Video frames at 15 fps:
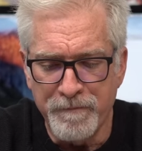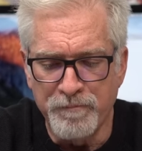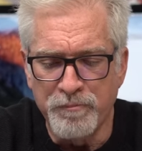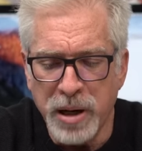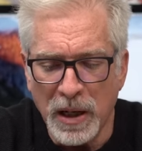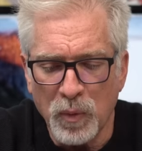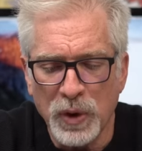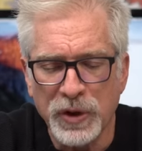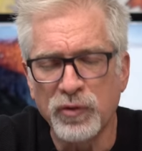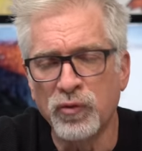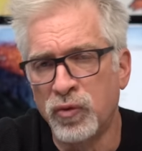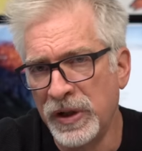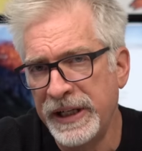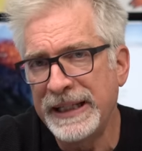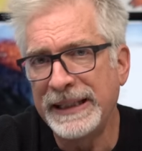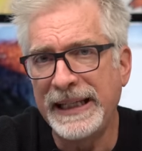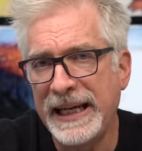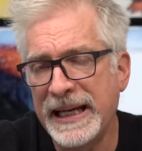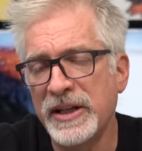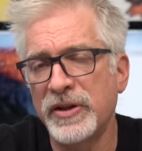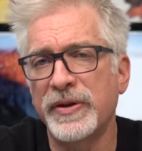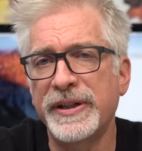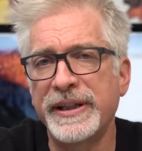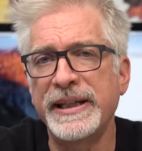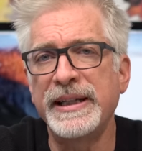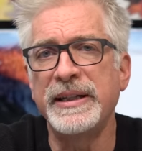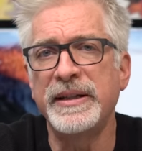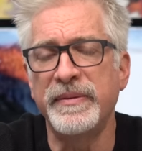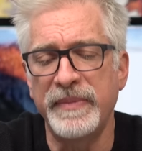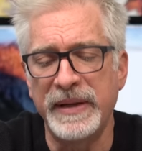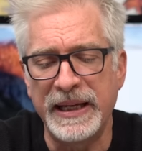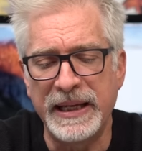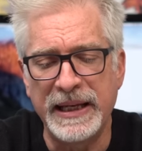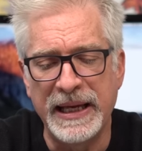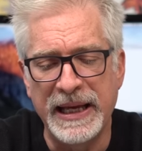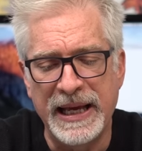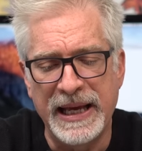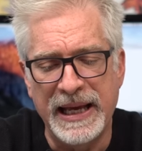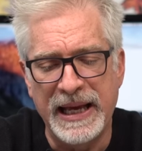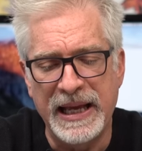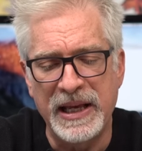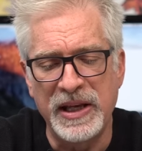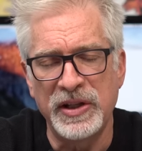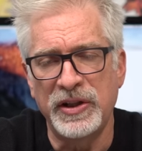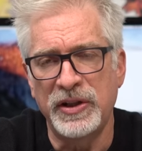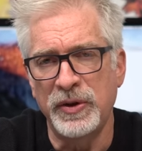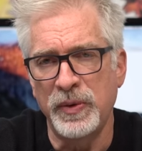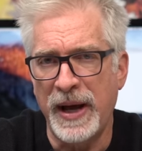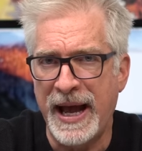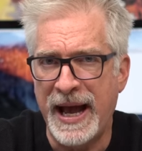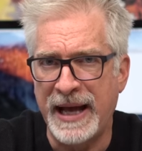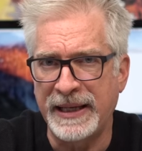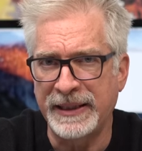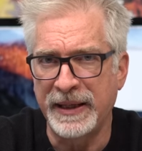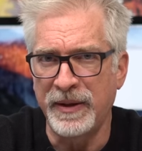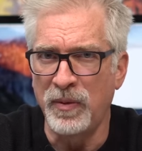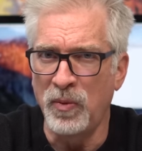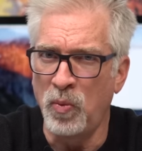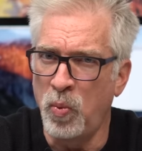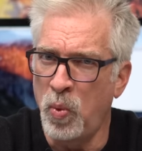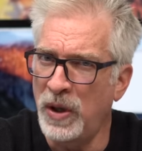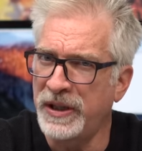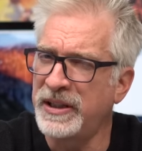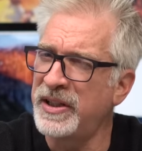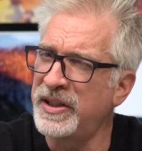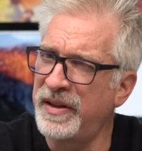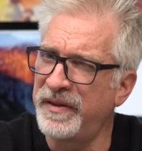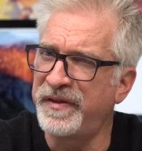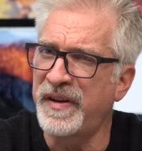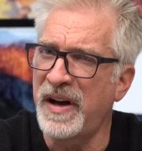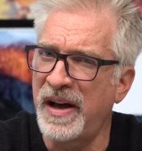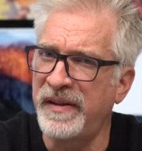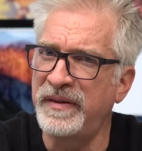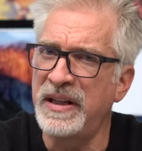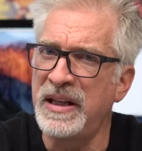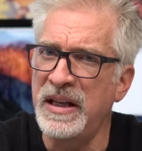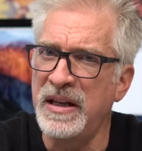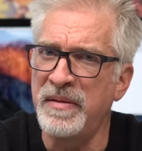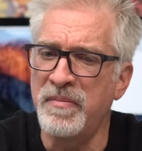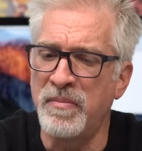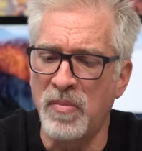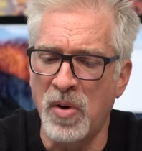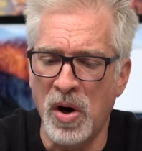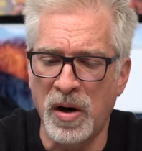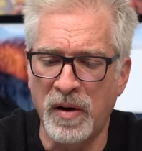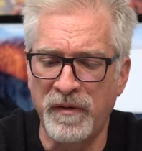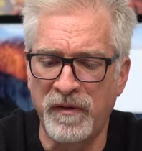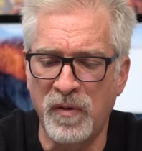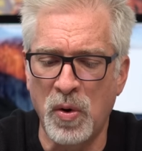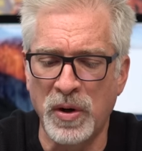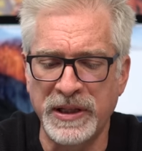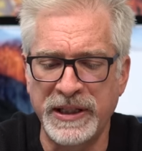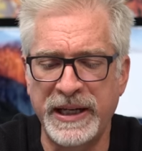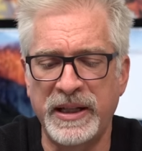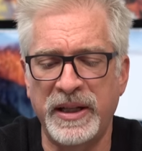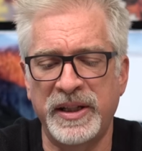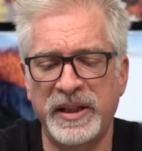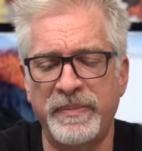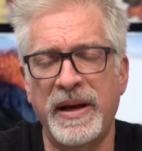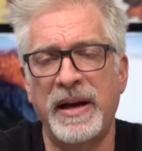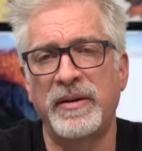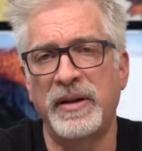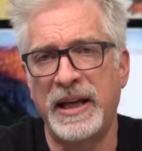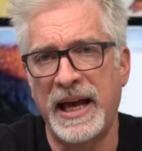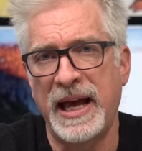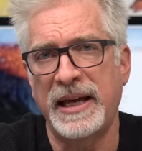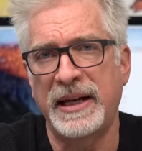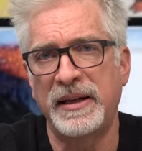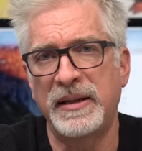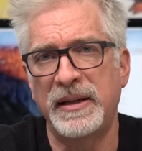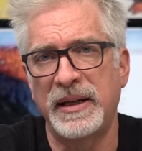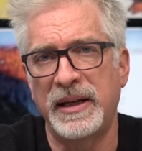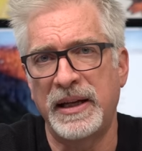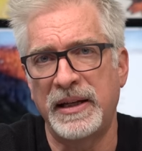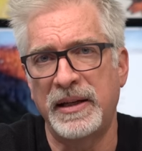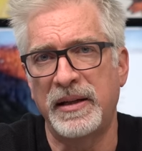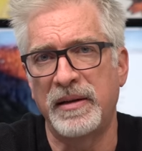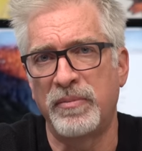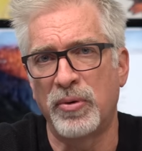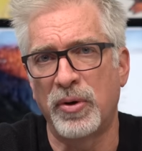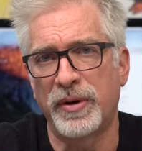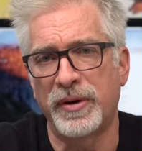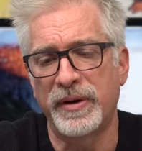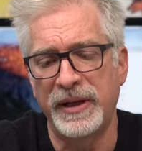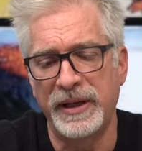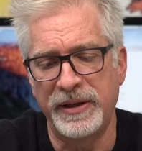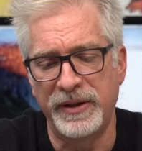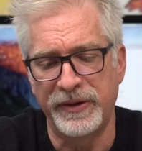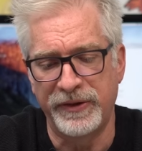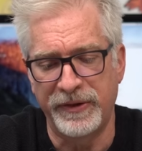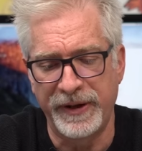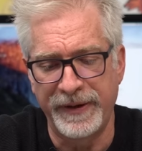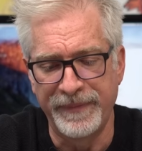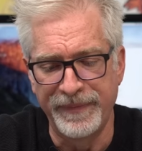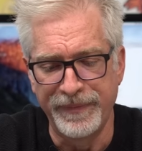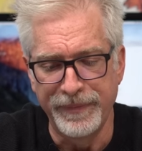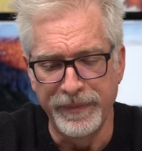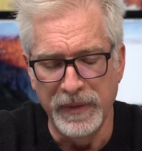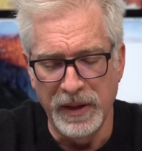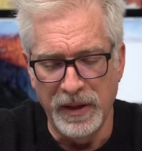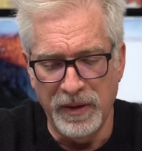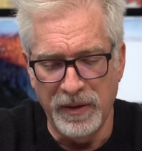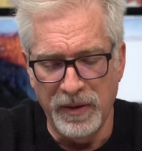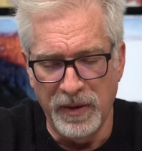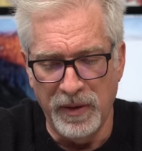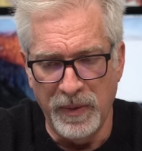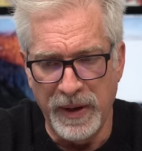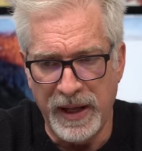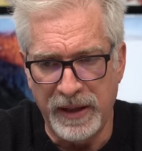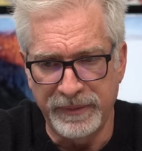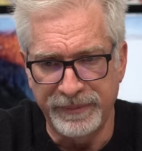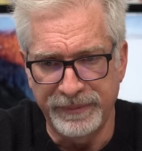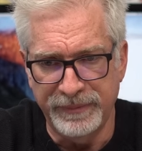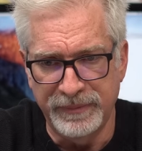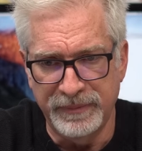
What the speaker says: But what's really interesting to me is to ask, what does the 5D Mark IV tell us about Canon and the broader industry? Well,